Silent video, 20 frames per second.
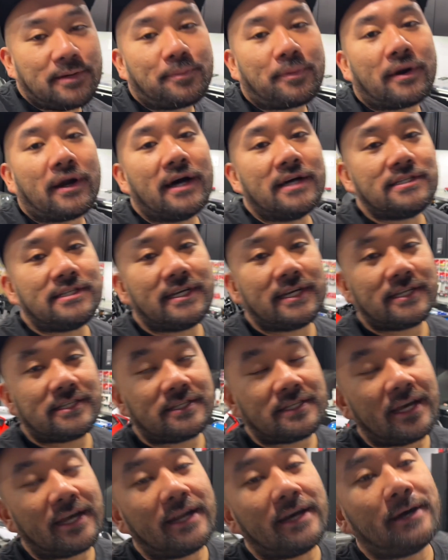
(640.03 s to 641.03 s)
Project
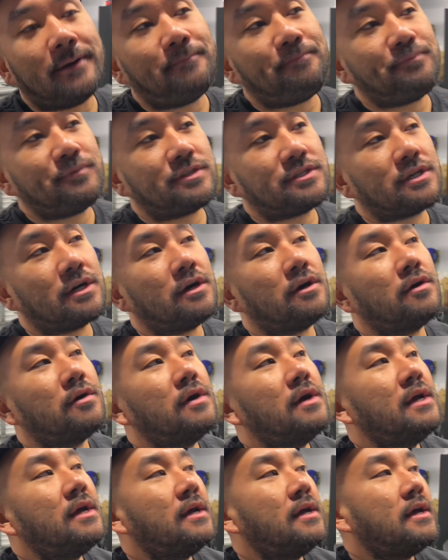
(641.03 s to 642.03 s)
setup,
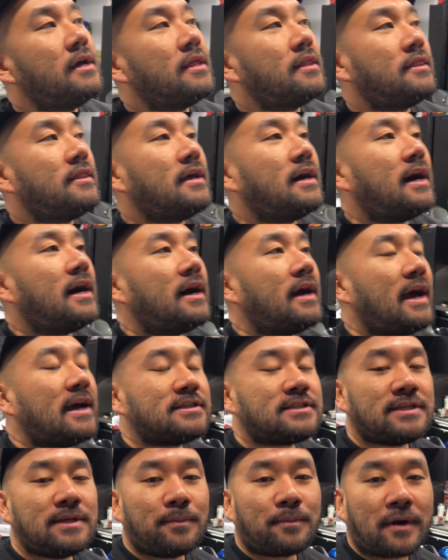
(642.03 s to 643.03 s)
so the
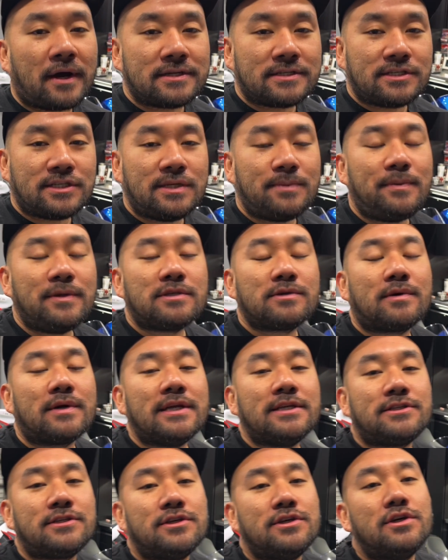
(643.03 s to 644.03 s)
SC Project
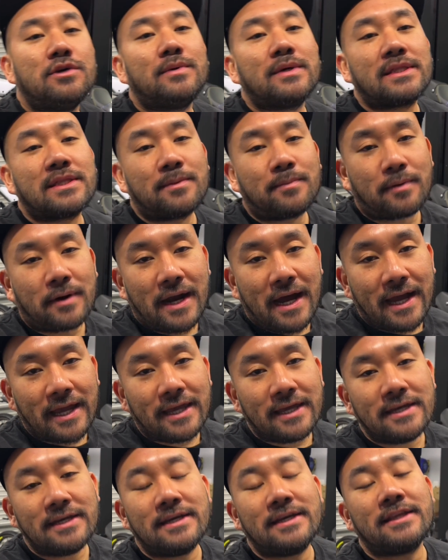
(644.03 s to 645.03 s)
GP22 with the
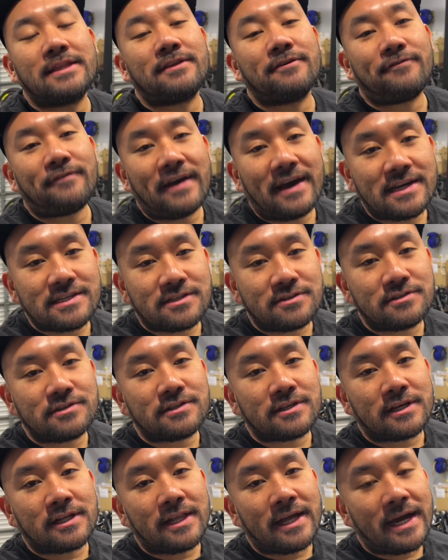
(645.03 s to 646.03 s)
bracket, the fasteners,
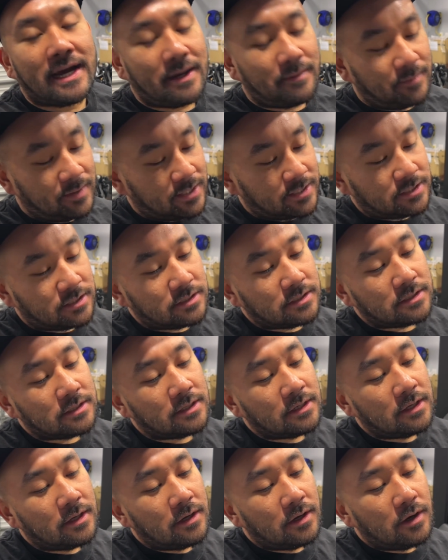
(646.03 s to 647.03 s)
the clamp, it's
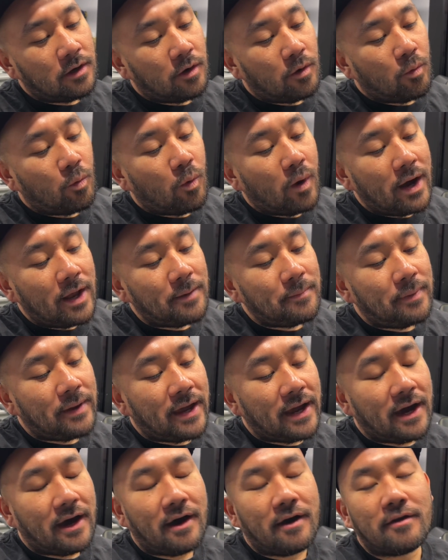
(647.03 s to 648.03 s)
1
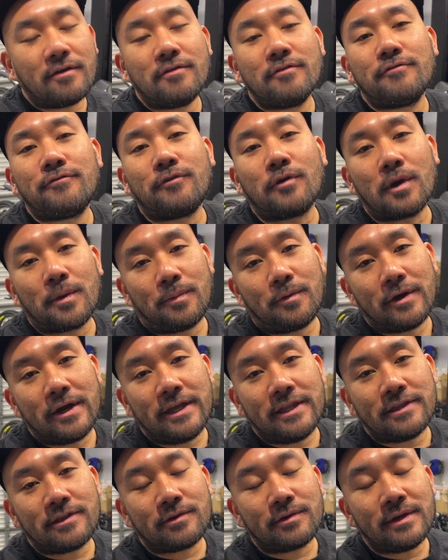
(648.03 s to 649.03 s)
pound,
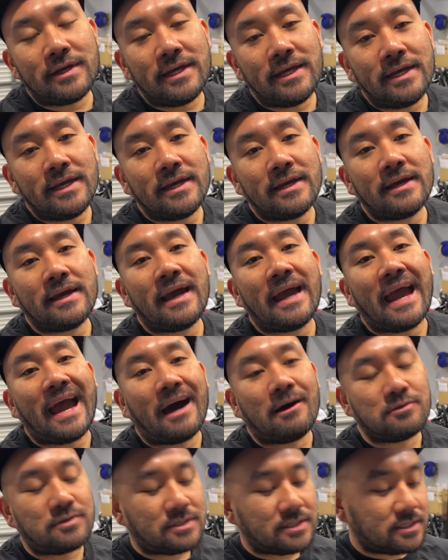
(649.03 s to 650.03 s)
4.3
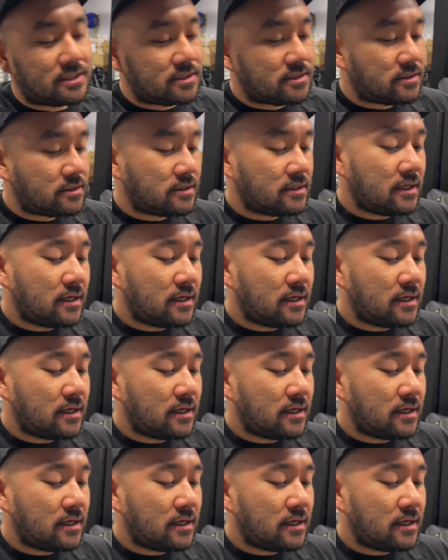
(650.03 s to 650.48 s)
ounces.